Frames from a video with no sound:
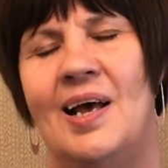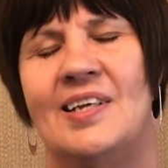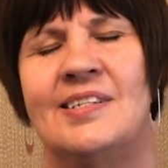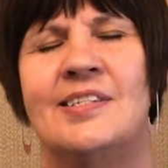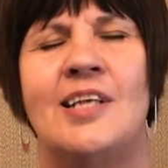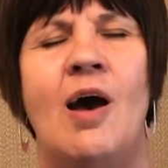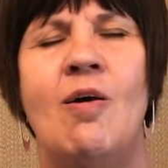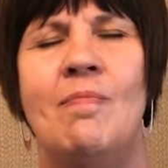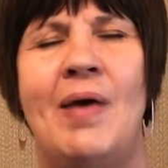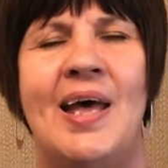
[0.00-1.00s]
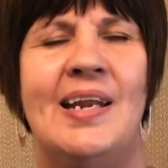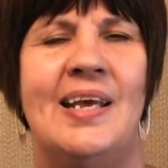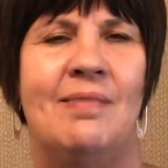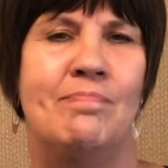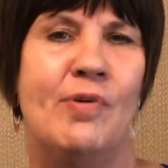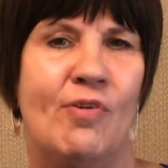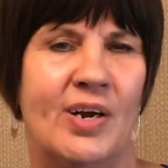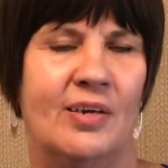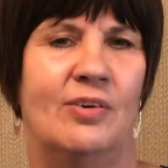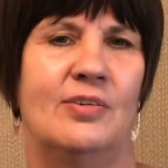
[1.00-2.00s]
So many
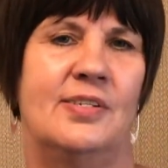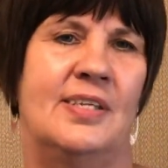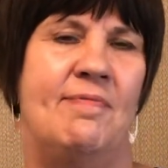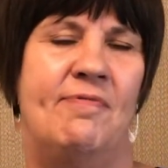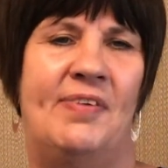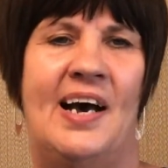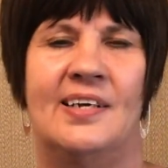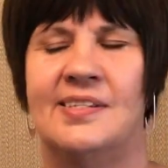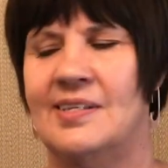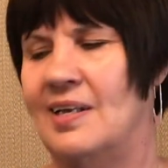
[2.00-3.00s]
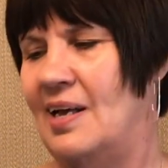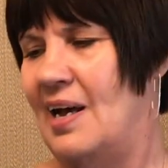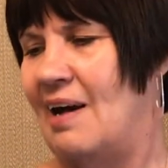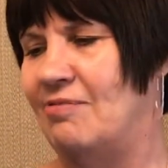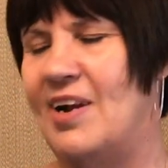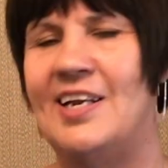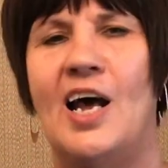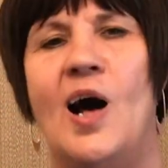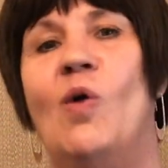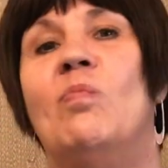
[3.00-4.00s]
miracles. In fact, I've written
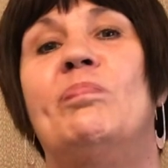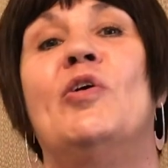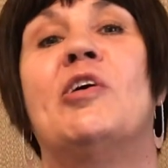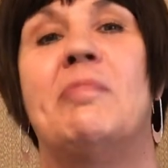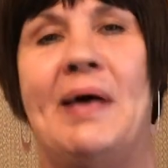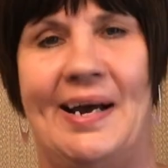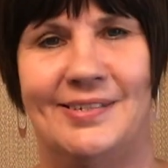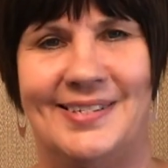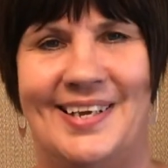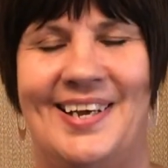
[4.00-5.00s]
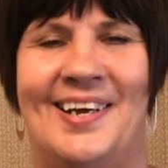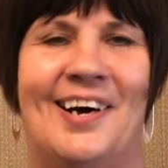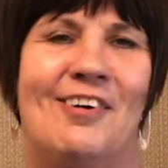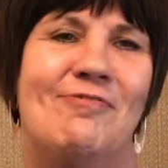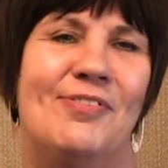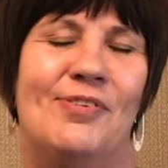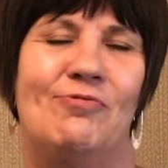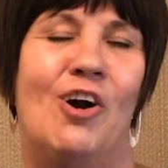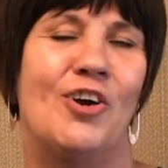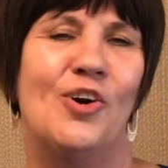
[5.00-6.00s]
a whole book about it, of
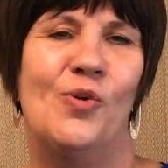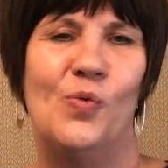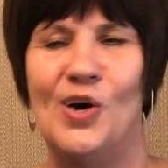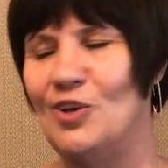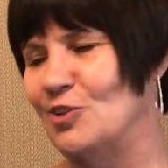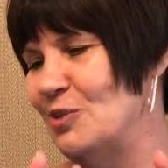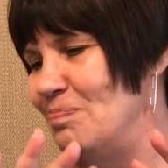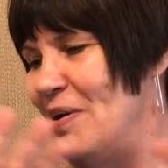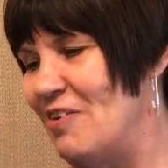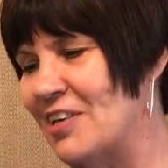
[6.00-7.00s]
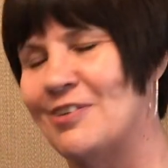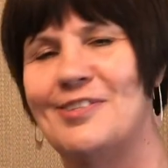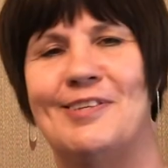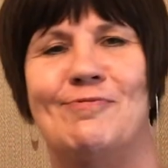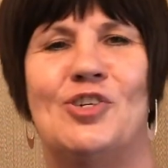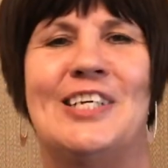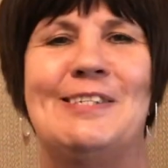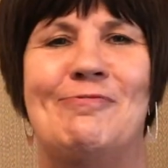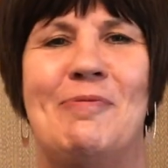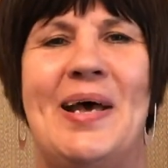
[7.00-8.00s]
Rock Your World and Miracles of
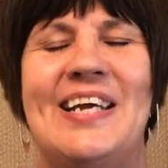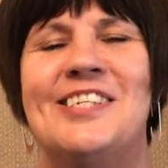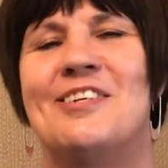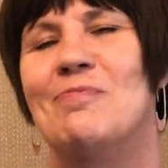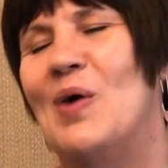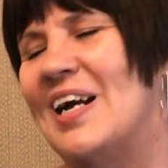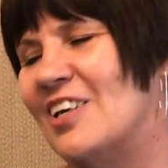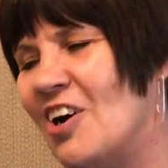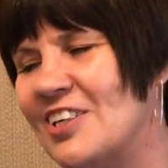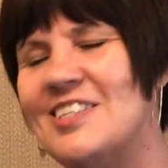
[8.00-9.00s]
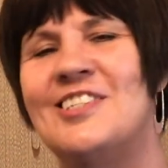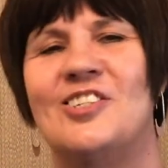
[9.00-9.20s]
Transformation, where God has